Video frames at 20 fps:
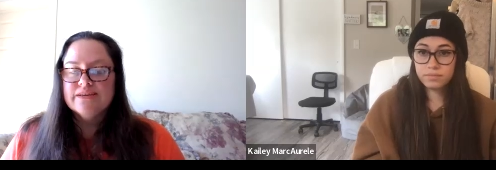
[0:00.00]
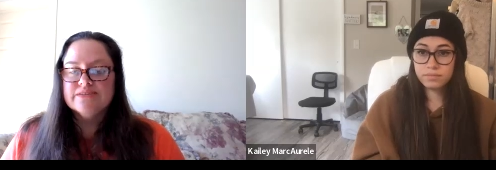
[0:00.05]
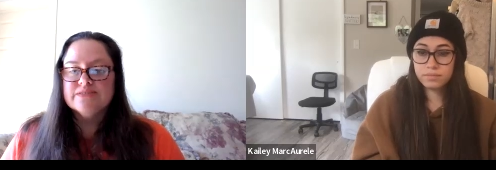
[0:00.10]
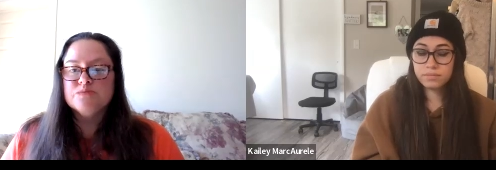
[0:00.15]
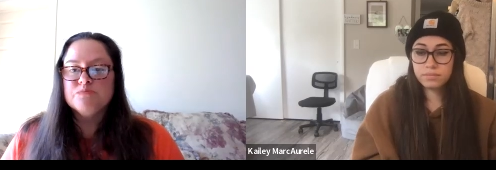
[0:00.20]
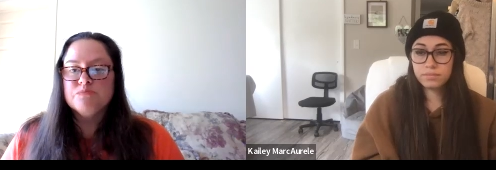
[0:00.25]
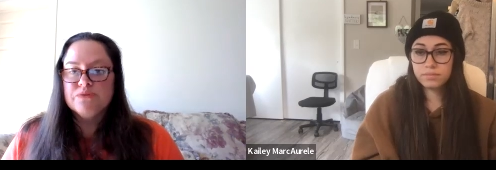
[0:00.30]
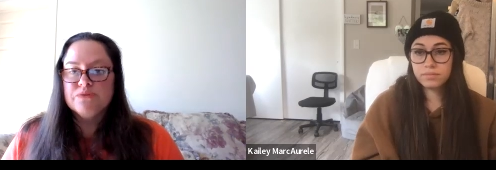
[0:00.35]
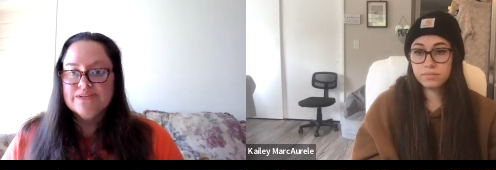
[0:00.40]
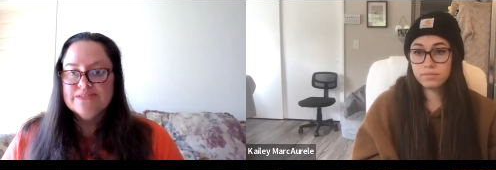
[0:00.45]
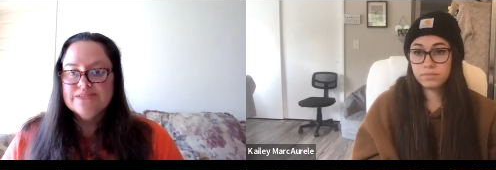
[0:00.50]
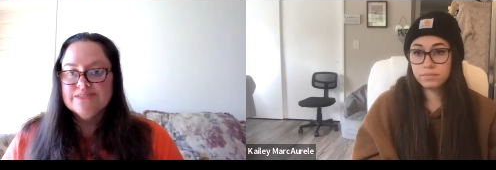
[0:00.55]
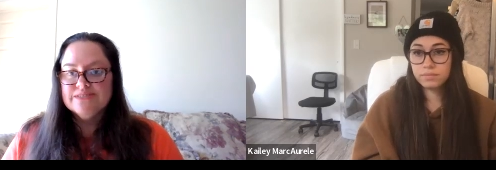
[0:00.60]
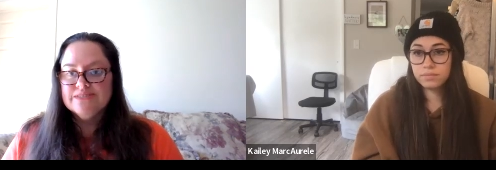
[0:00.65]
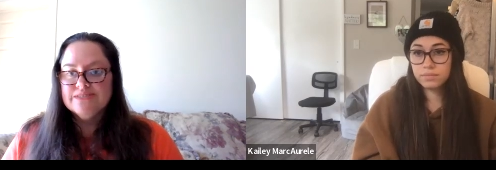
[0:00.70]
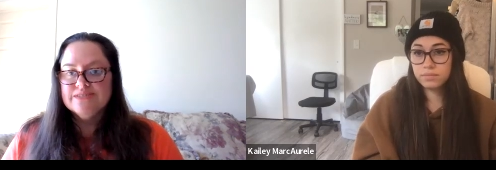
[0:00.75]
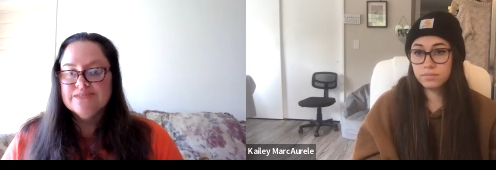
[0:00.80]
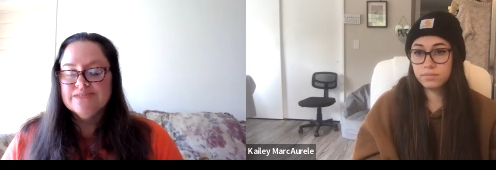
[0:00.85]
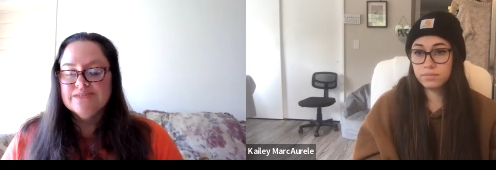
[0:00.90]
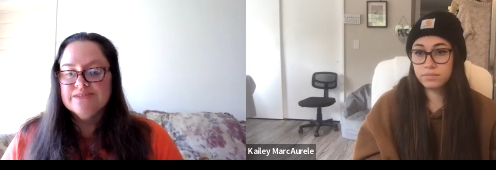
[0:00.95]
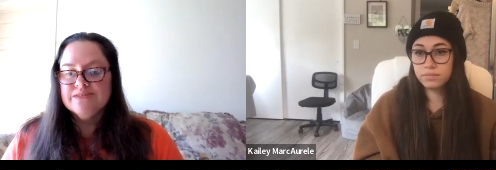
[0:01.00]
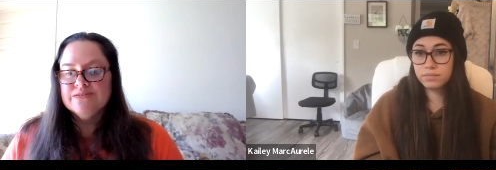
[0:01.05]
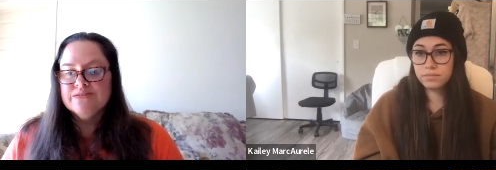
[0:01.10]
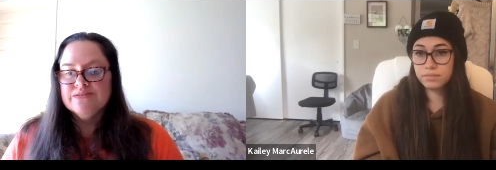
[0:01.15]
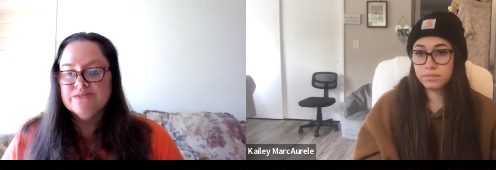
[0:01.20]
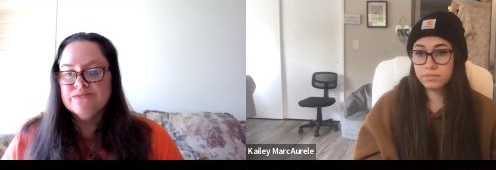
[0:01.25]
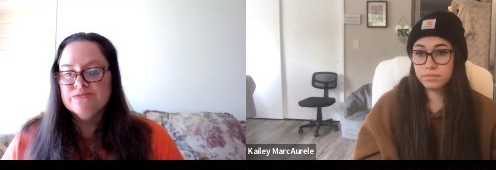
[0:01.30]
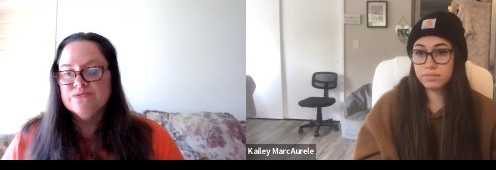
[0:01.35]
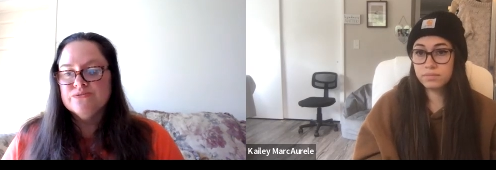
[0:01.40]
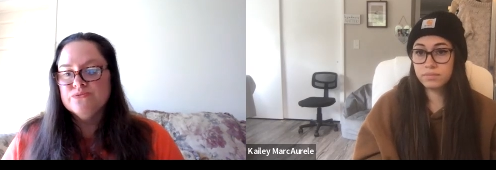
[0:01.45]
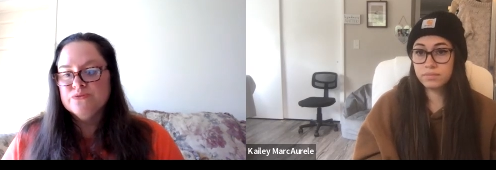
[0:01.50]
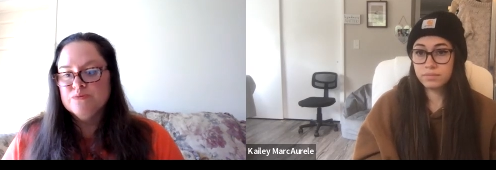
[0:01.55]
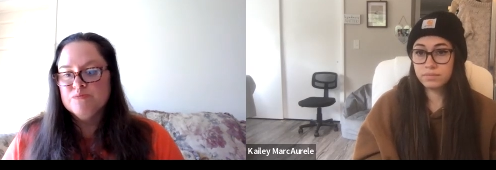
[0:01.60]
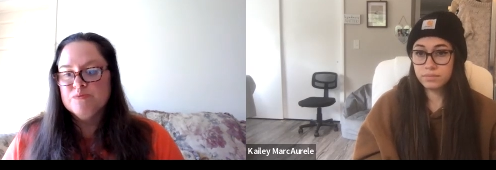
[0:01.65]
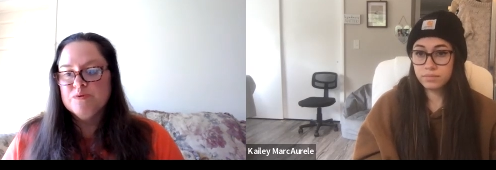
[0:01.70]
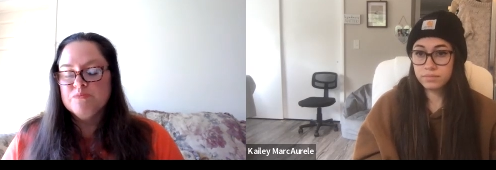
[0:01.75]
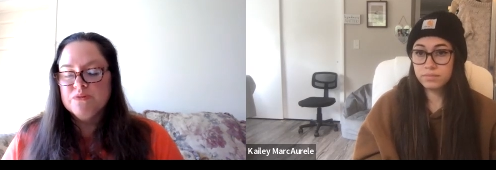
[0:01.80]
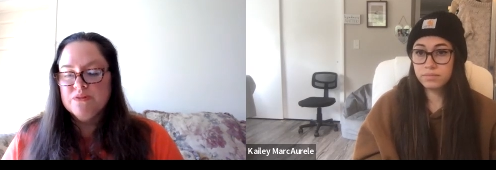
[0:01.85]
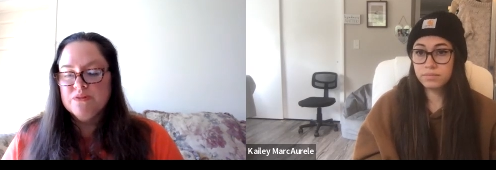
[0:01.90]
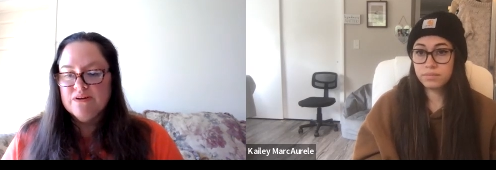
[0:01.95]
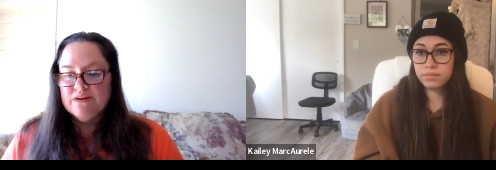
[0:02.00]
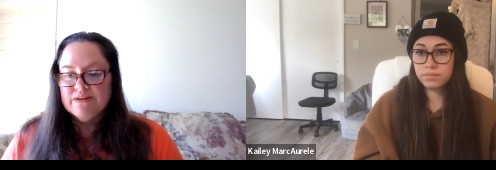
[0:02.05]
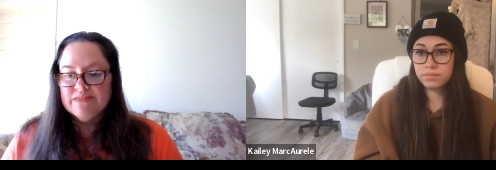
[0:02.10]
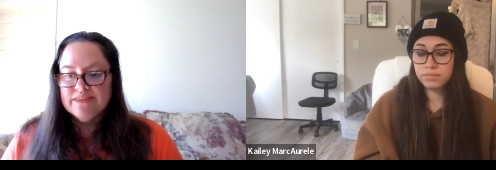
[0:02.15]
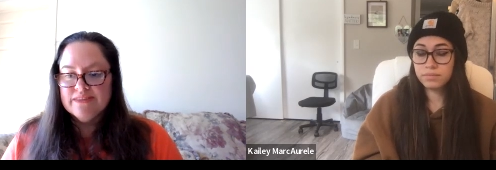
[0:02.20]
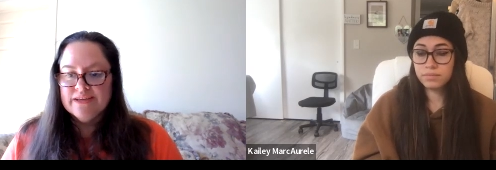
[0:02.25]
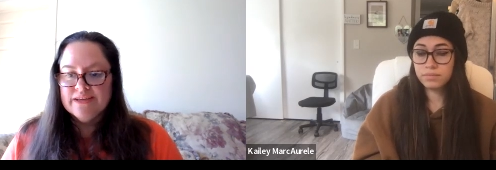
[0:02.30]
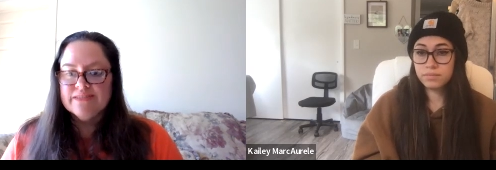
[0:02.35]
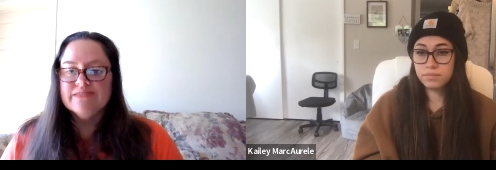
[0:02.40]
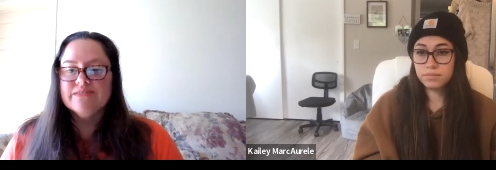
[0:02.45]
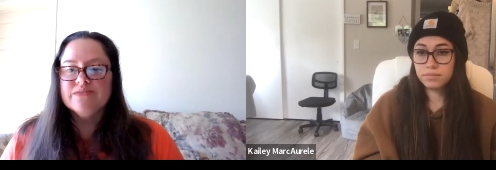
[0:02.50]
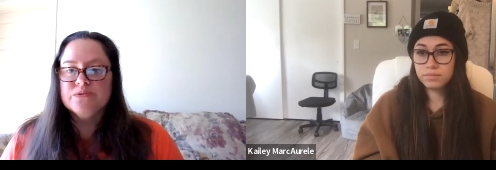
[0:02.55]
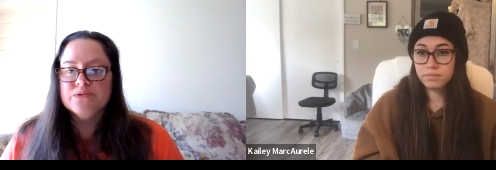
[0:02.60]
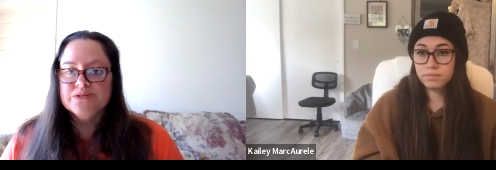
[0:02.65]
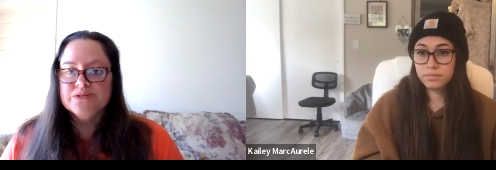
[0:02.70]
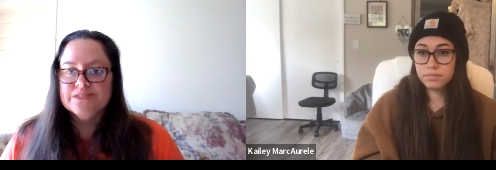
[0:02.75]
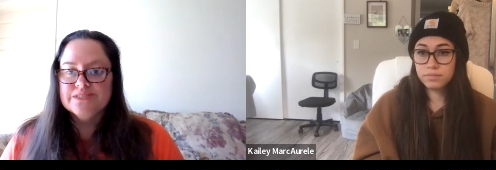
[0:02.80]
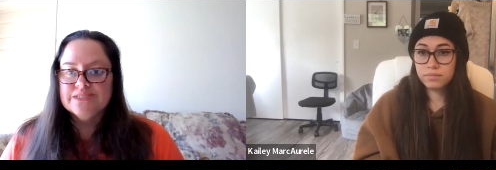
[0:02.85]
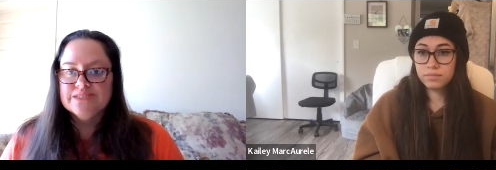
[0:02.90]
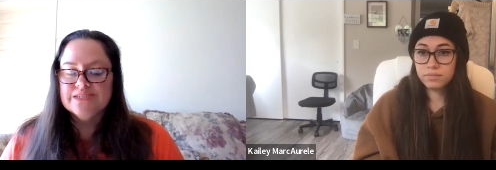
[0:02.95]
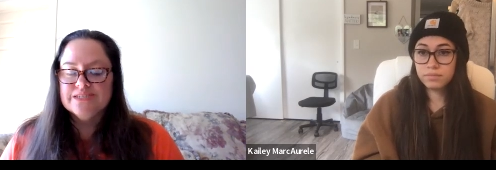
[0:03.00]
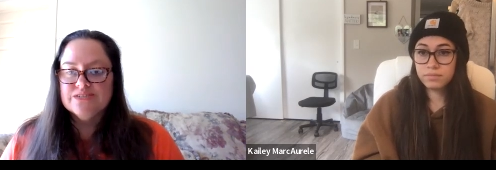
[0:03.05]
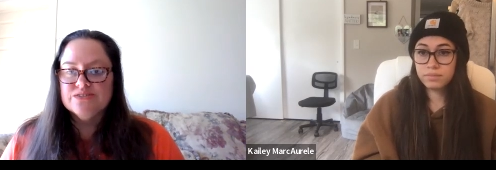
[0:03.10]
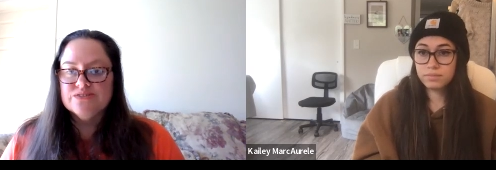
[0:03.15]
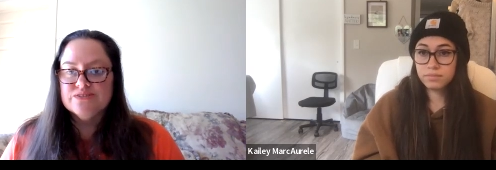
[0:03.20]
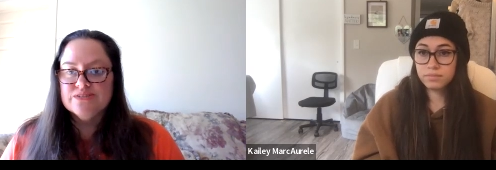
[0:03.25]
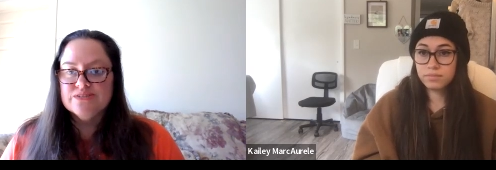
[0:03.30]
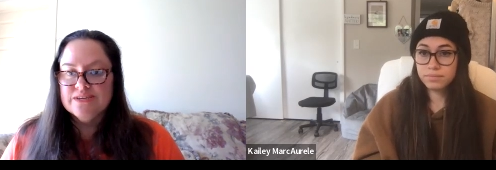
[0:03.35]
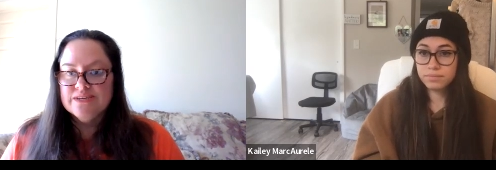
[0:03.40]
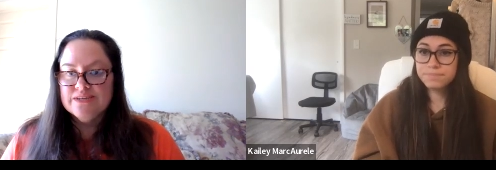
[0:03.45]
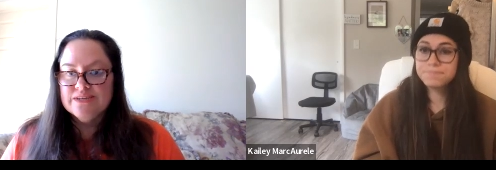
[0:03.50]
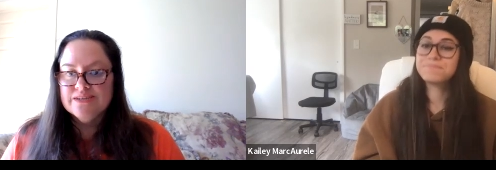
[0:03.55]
Speaker 1: expressing you know who the people are that the organization